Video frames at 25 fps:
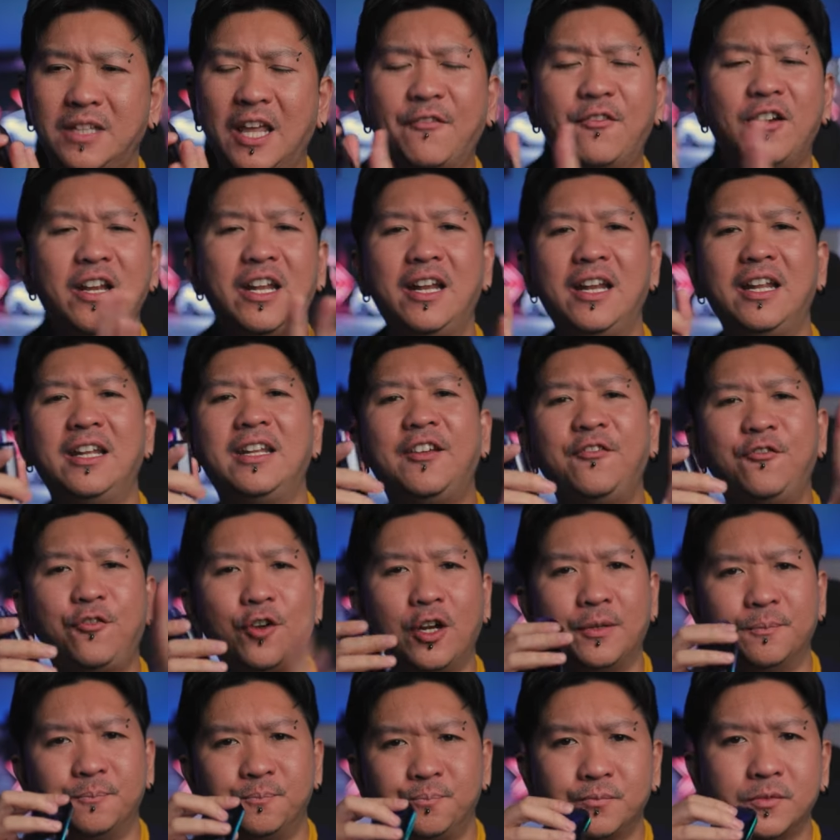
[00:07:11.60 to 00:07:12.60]
Definitely
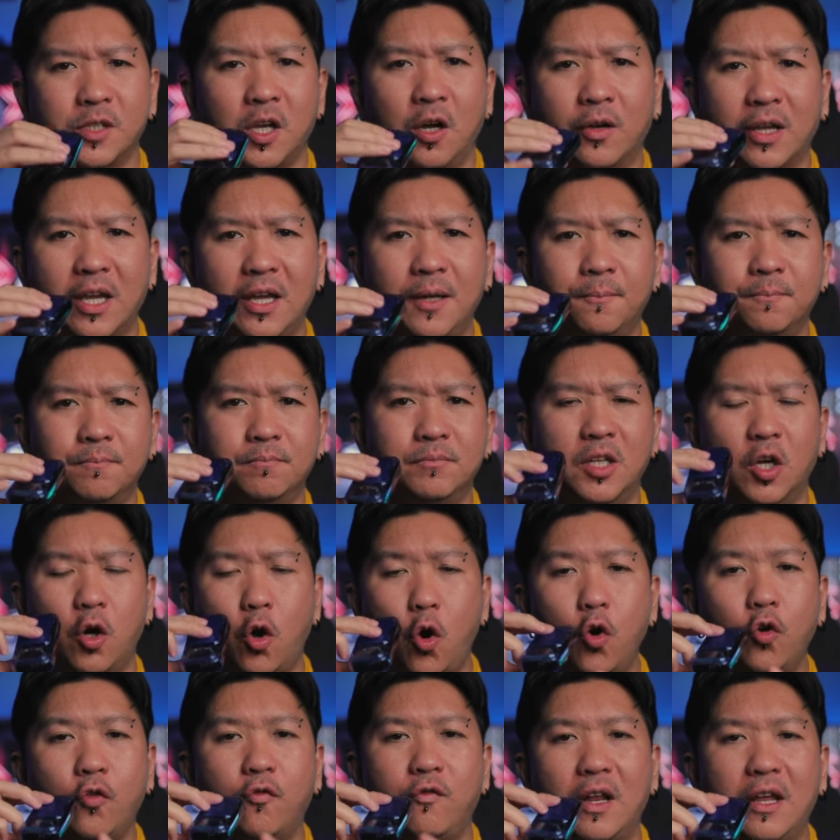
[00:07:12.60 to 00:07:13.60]
different. Okay, the
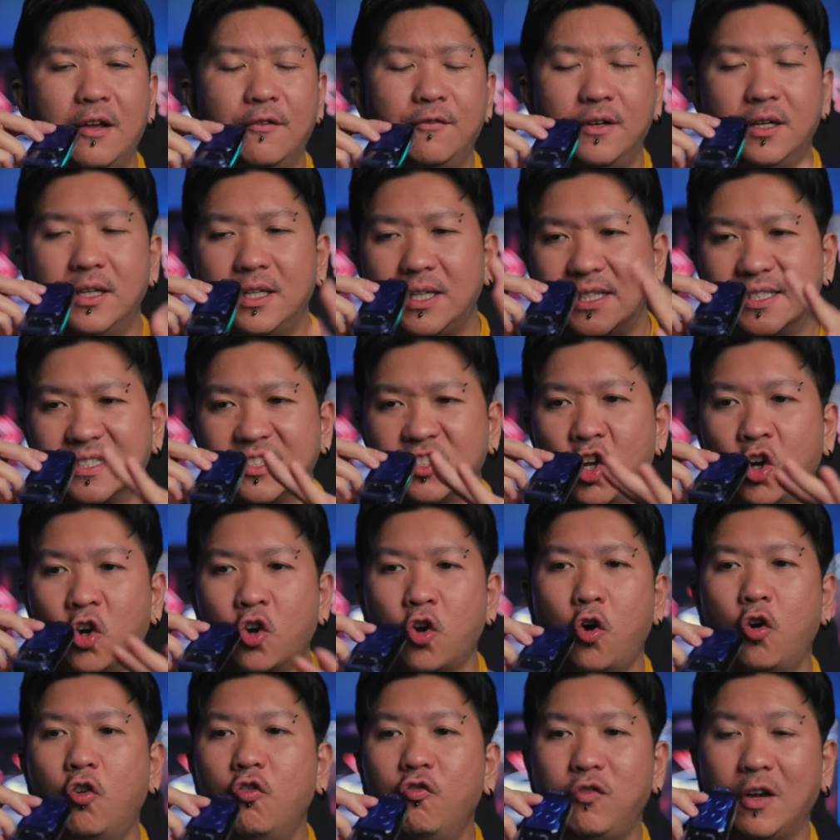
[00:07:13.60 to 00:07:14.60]
oat flavor is
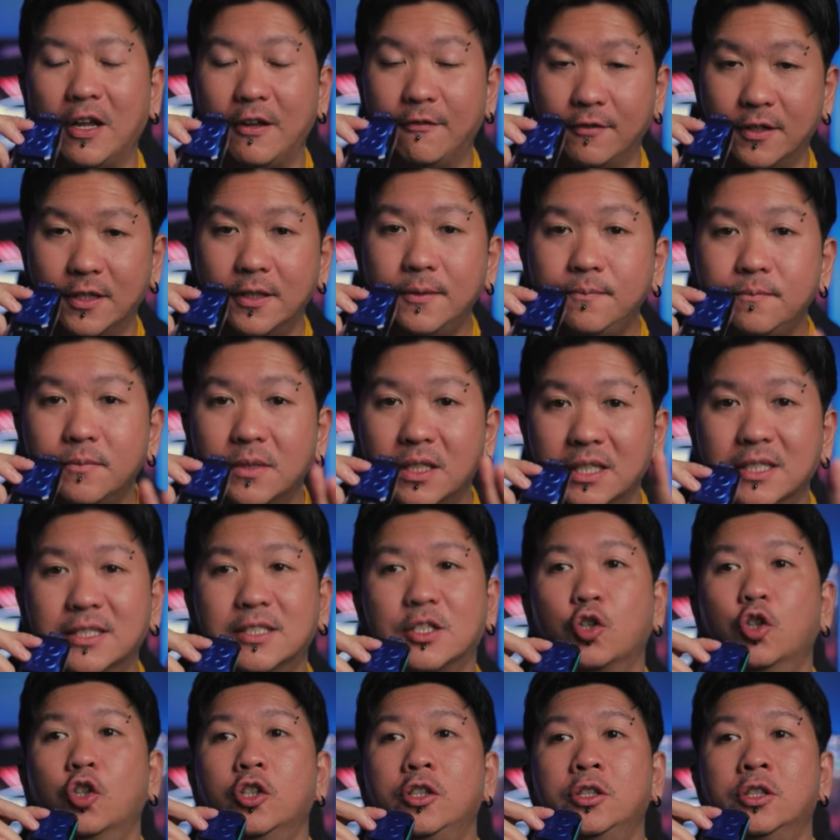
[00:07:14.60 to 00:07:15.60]
not cold flavor.
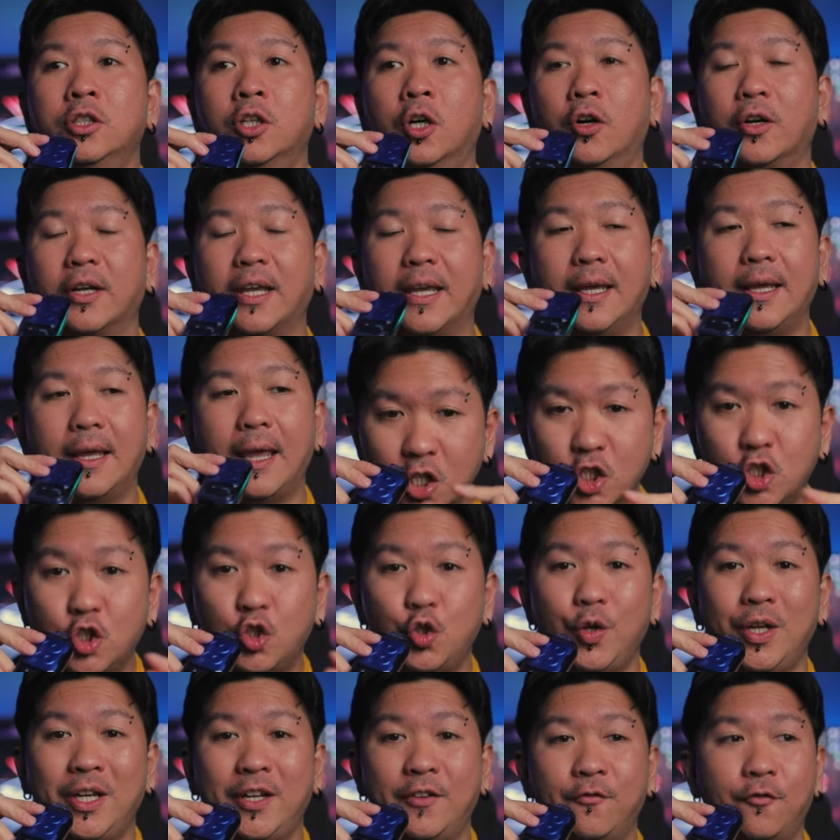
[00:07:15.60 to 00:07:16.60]
It's good. Okay,
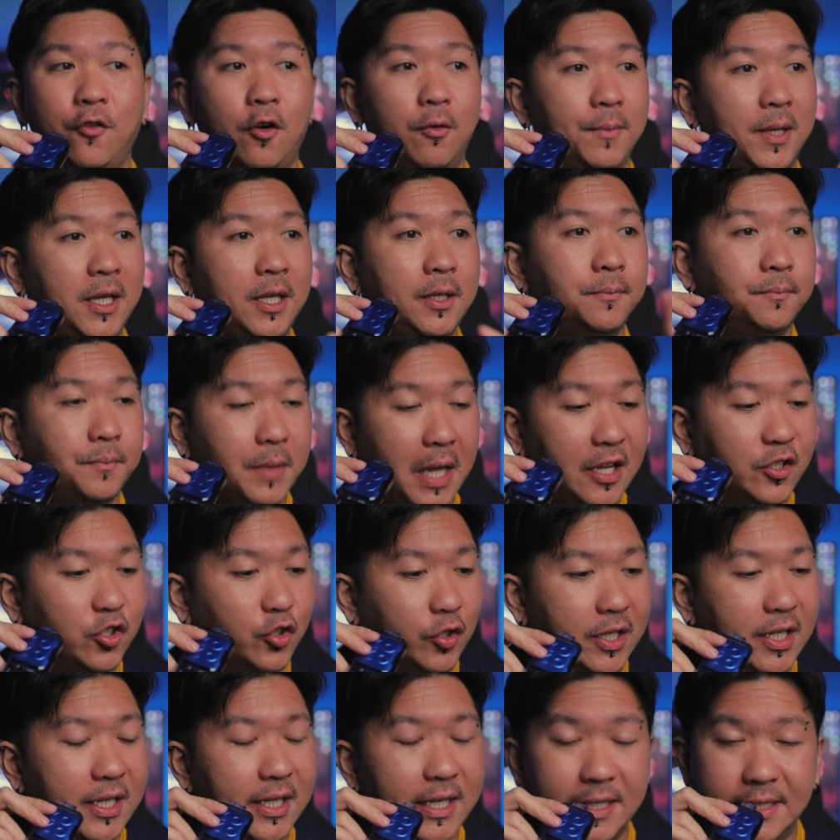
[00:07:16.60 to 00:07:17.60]
sweet for me
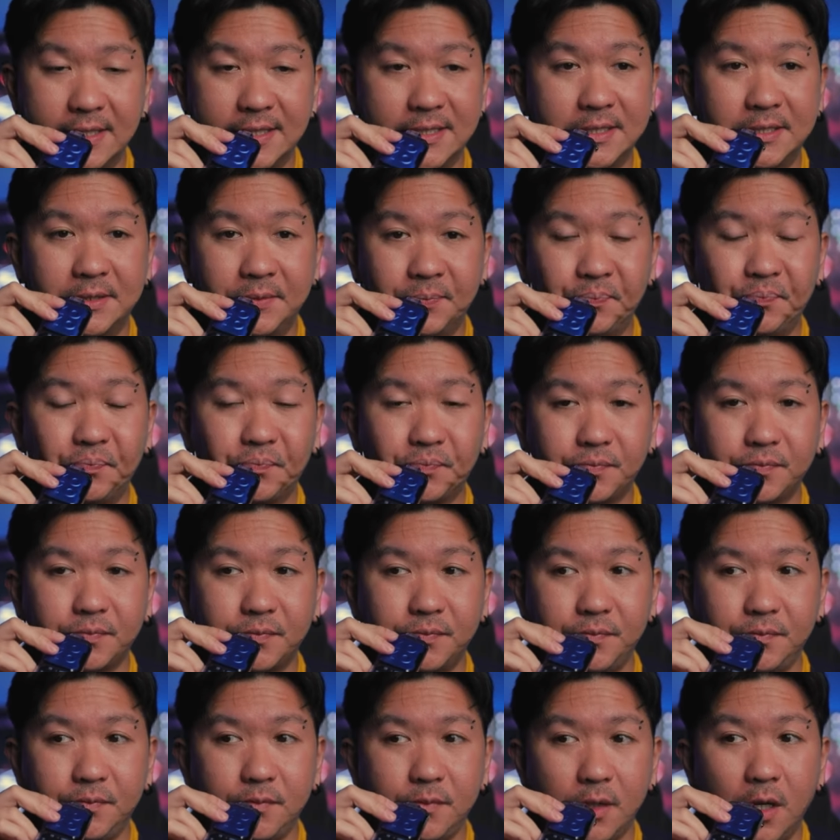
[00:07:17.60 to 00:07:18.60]
actually is.
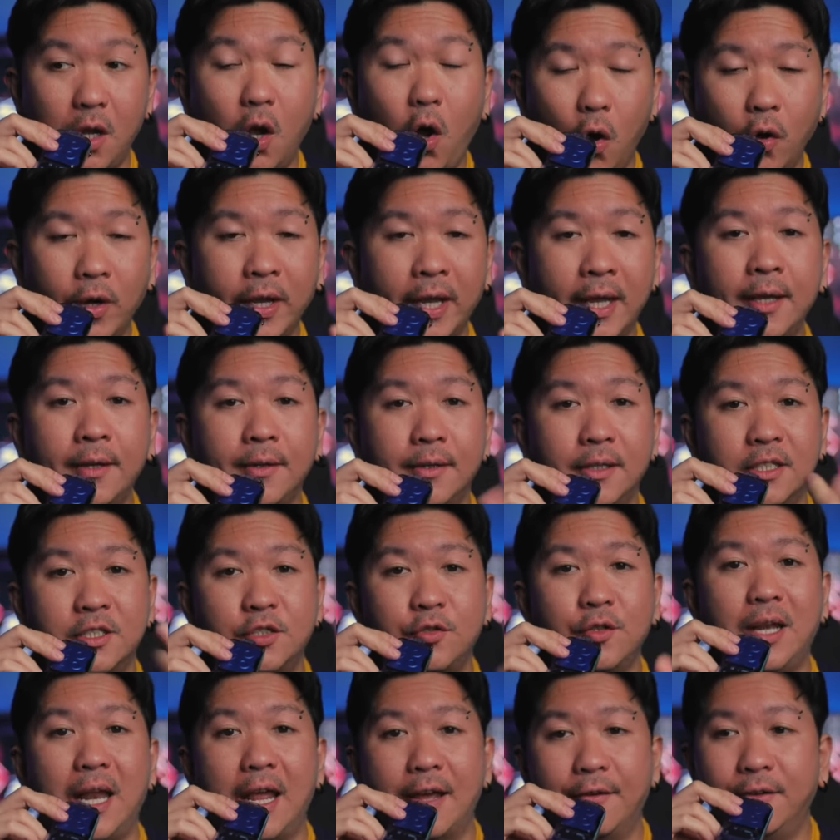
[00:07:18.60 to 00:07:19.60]
Okay, the
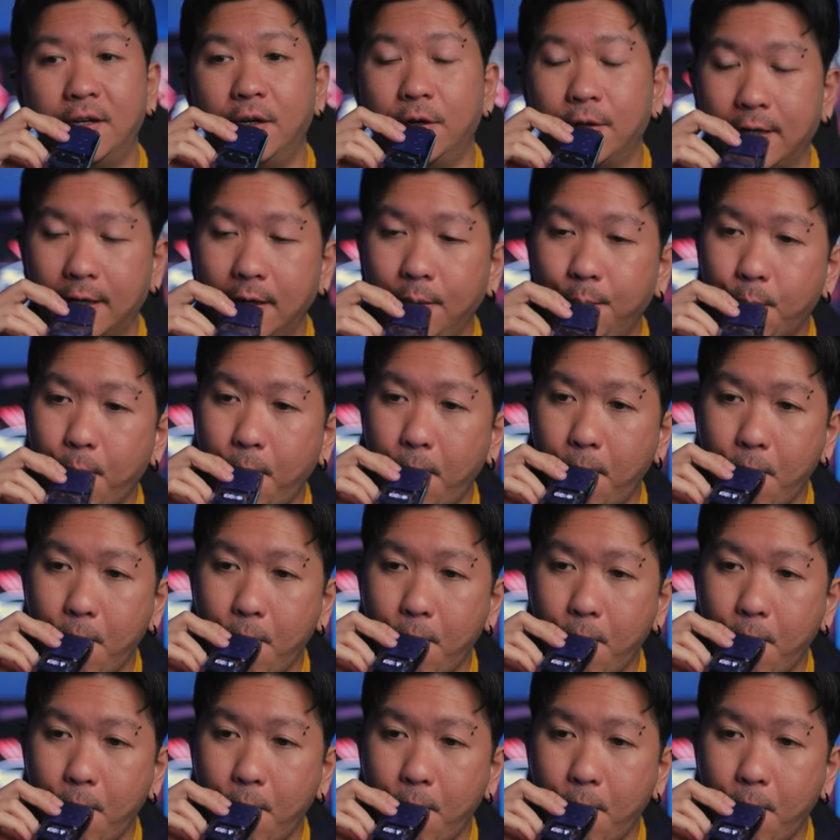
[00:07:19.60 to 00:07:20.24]
sweet level, okay.